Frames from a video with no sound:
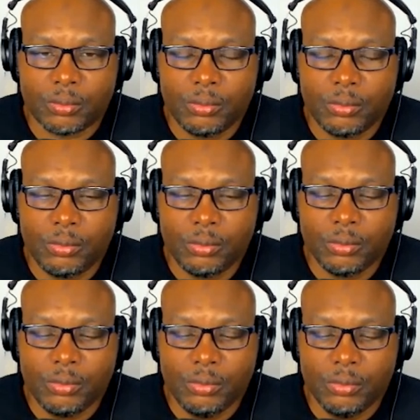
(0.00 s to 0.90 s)

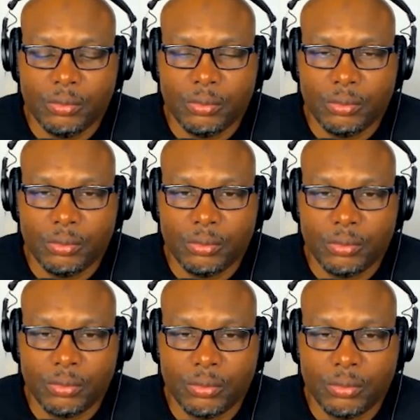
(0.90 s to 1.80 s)

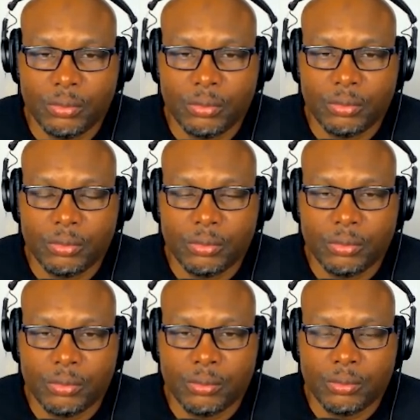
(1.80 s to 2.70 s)

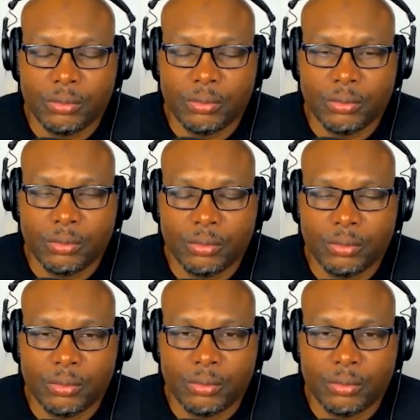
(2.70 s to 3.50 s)
No words are spoken by the person on screen.